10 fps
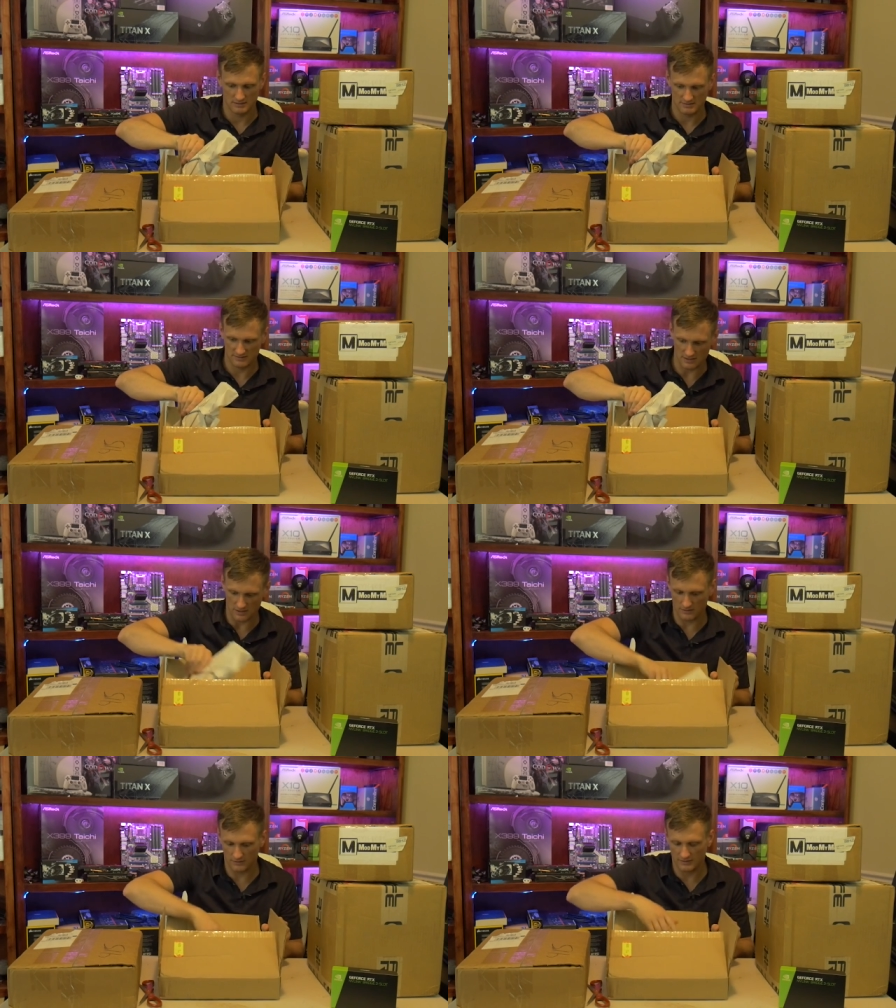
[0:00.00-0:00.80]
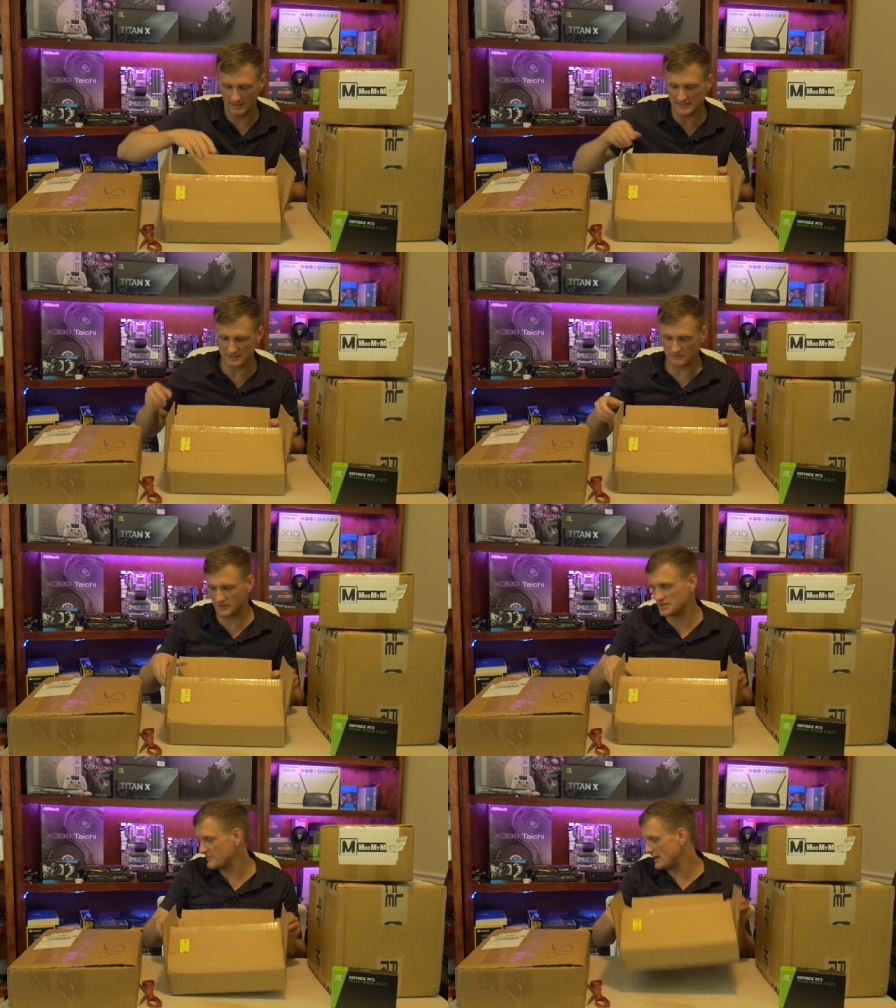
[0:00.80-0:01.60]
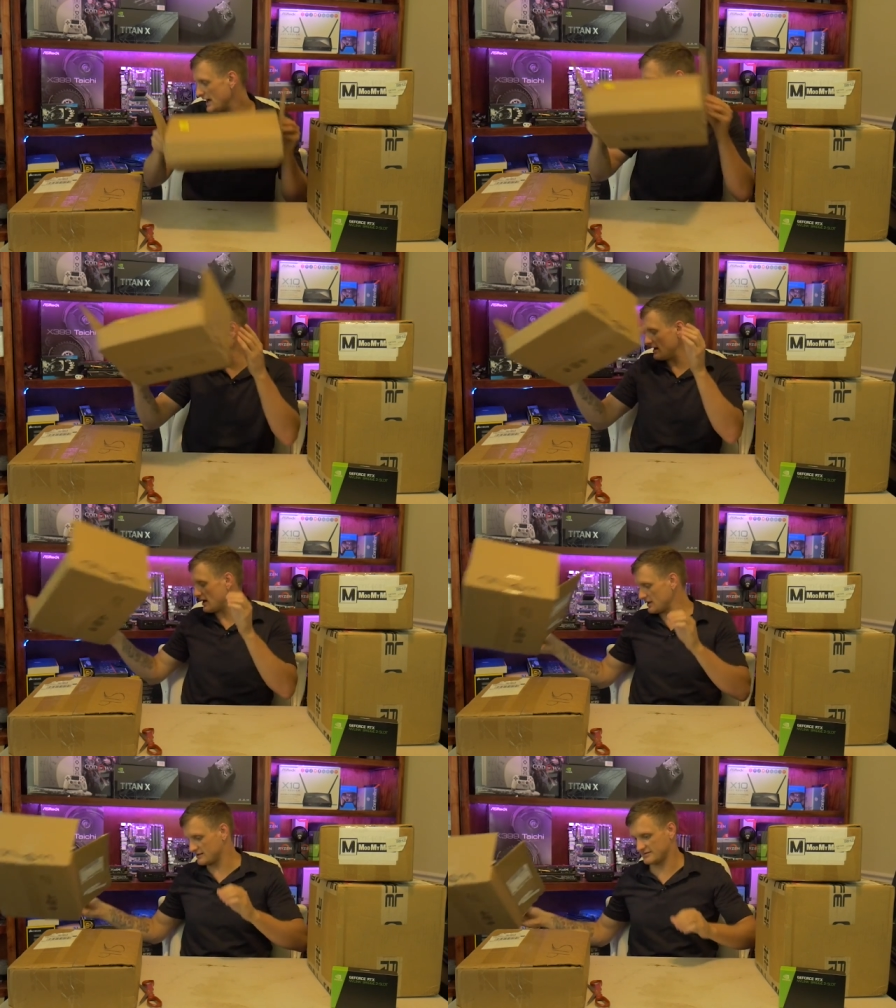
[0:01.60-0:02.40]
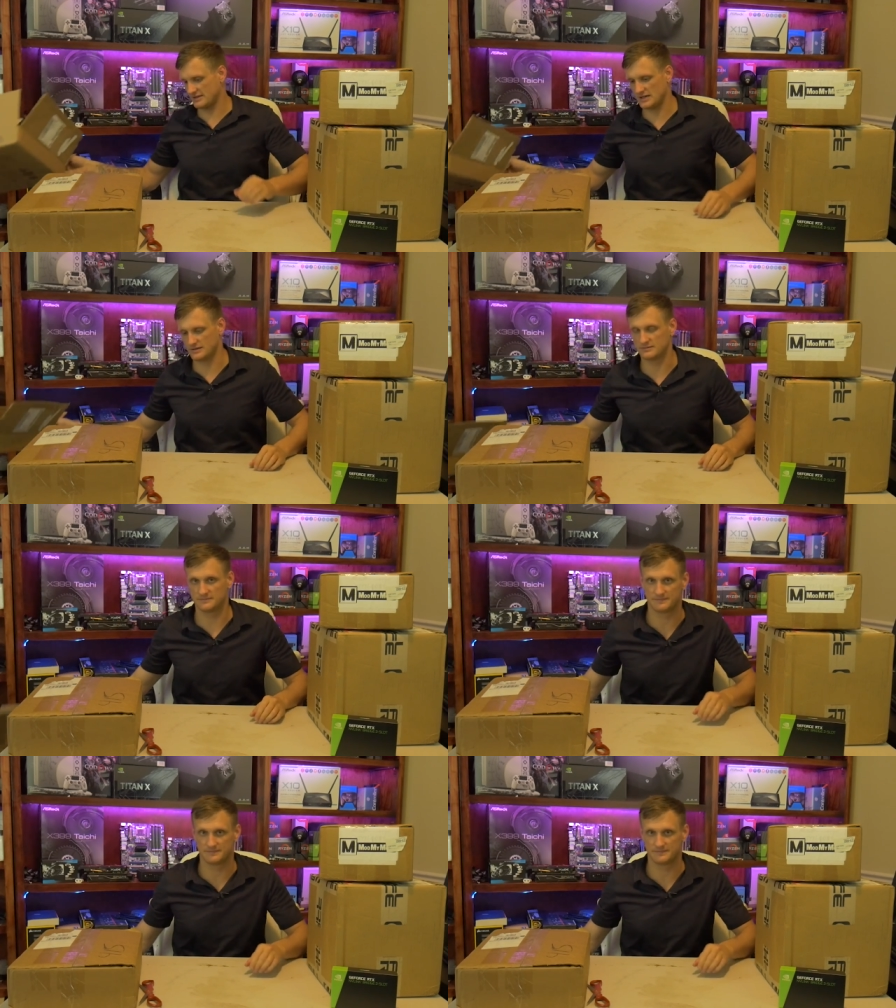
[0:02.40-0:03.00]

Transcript: So that's gonna run you about $80 though.